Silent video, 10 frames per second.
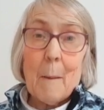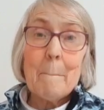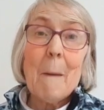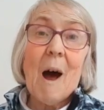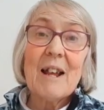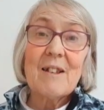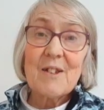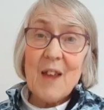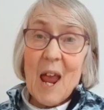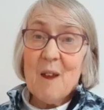My
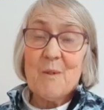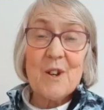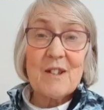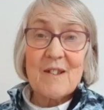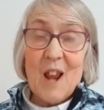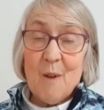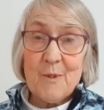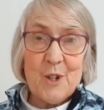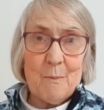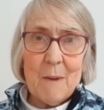Saviour's love
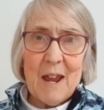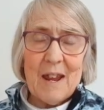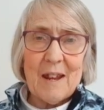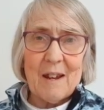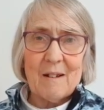to me,